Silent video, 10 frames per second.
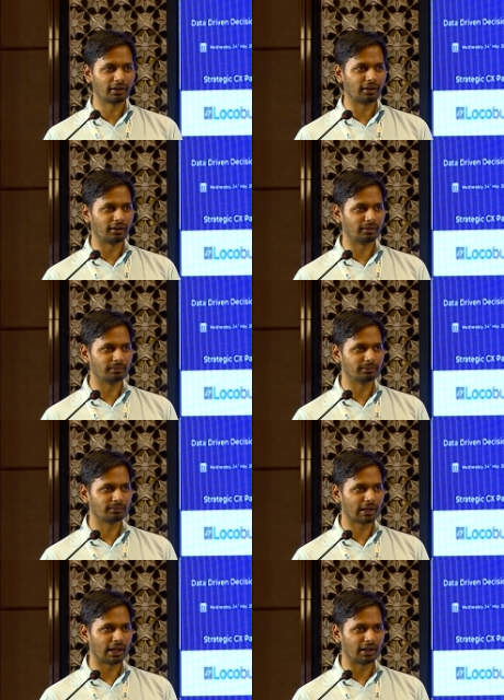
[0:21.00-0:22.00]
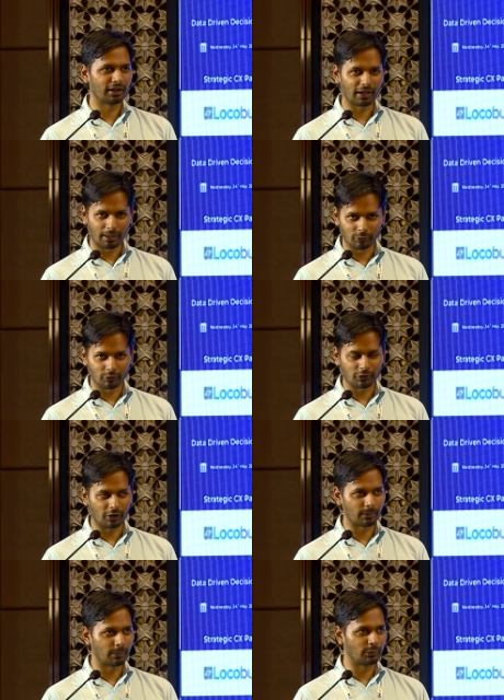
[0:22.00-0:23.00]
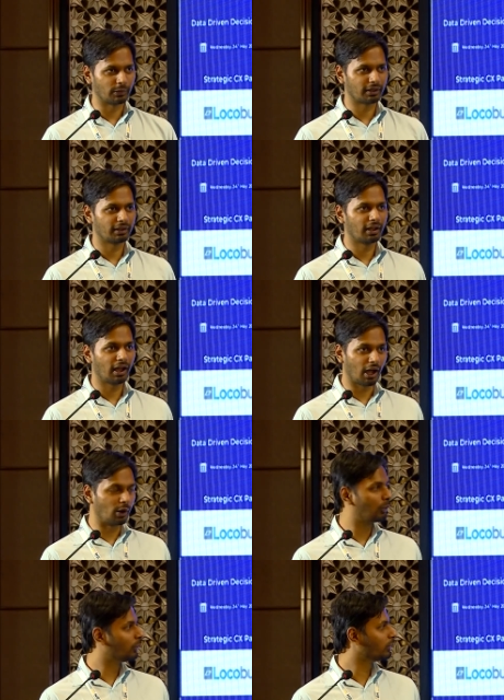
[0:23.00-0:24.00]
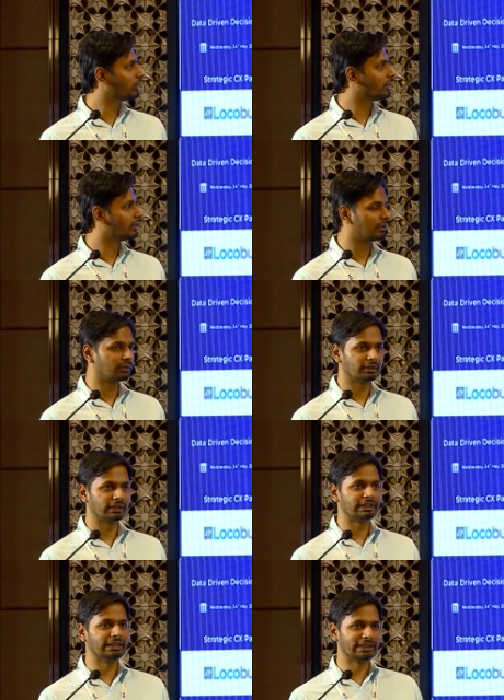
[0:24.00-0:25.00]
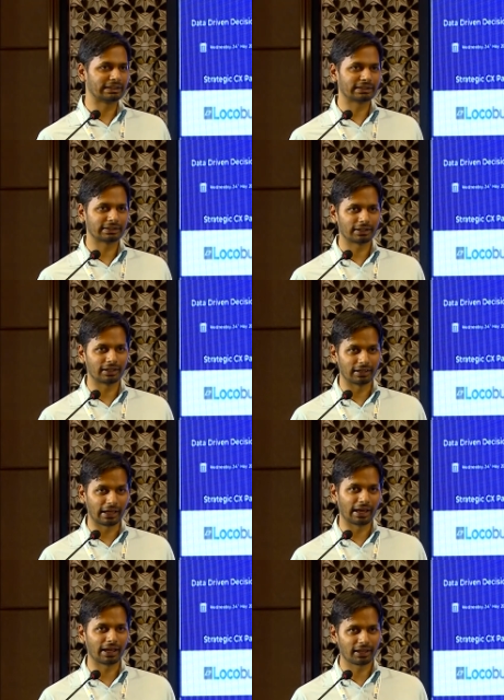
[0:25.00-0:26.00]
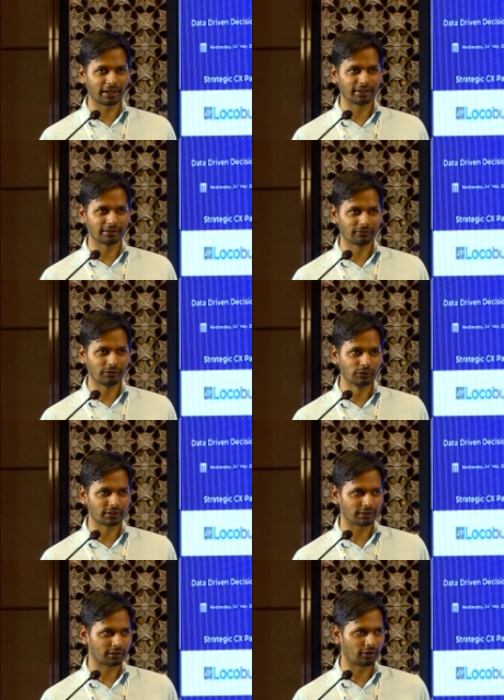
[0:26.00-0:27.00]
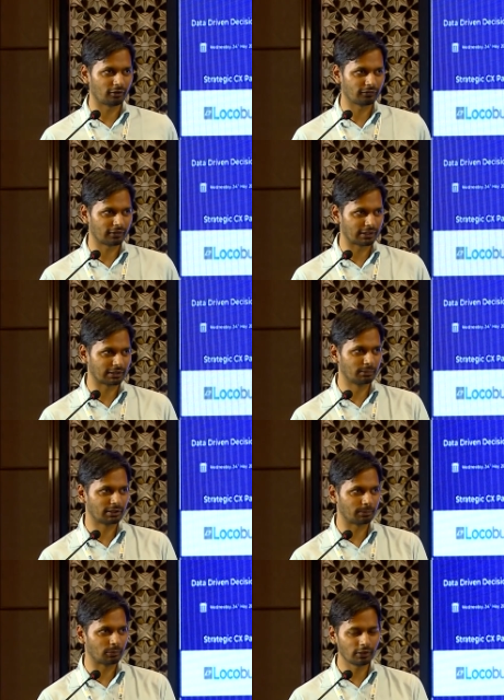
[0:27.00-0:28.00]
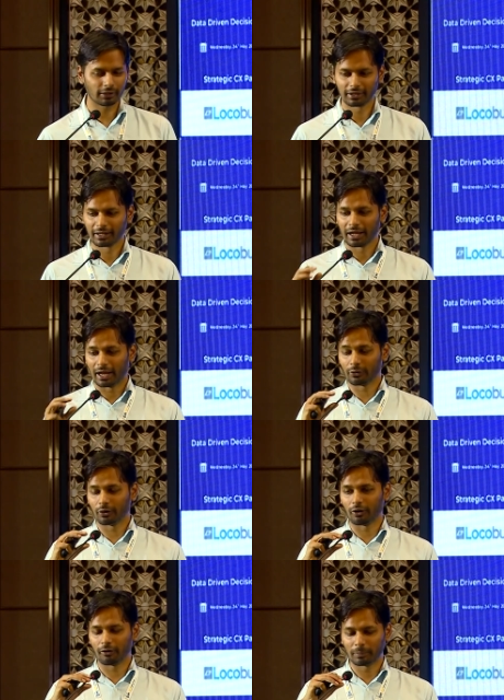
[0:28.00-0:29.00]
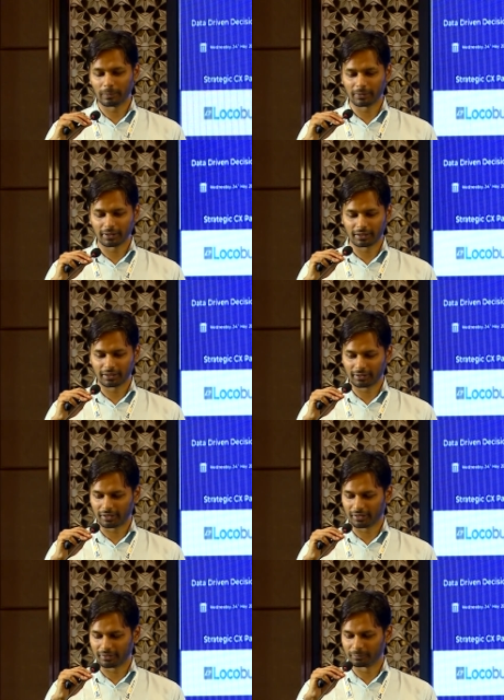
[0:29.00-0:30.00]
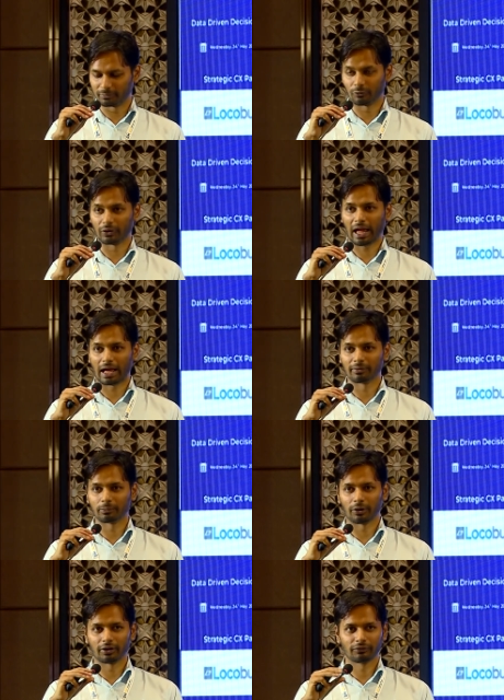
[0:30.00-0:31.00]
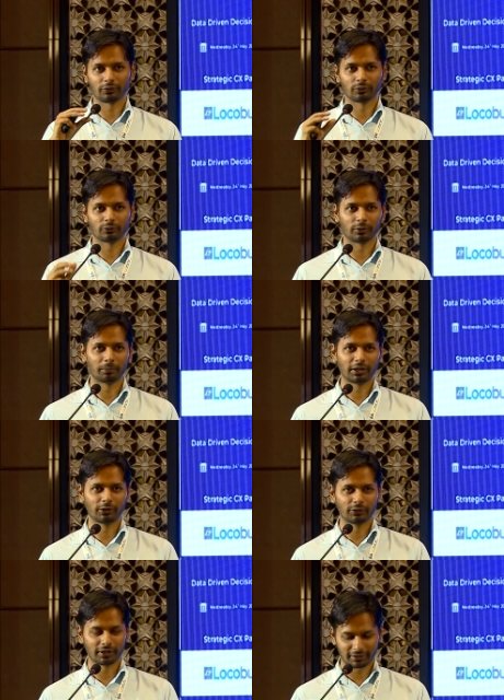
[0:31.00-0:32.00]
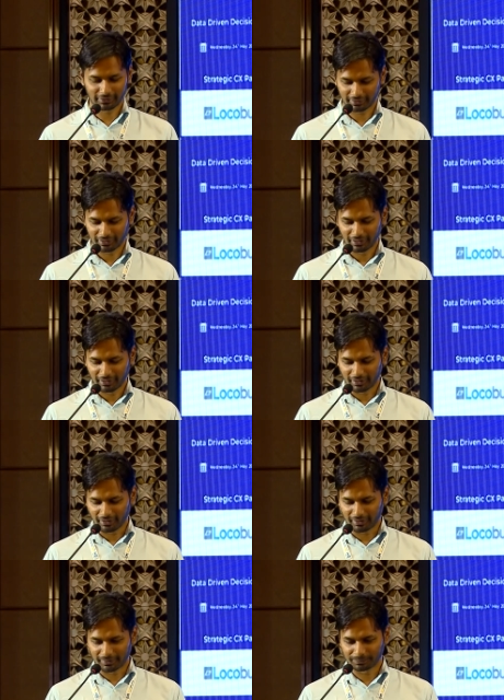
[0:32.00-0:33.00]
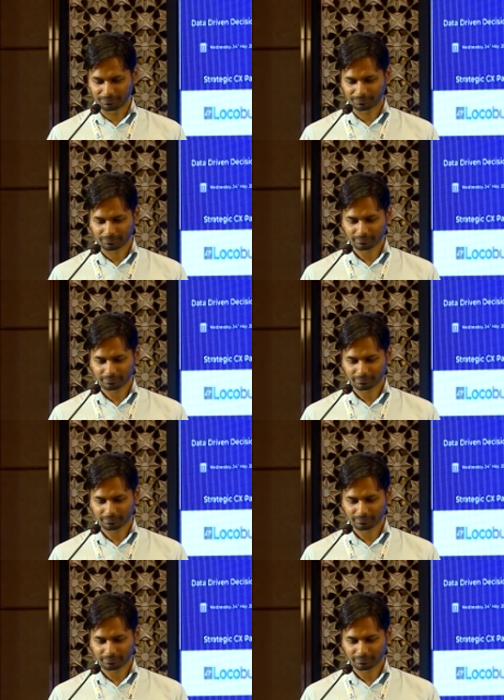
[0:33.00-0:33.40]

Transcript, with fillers: Um, and I'm going to talk about how this uh, AI is the future of customer support. I know a lot of people uh, would have a point of view, would be curious, um,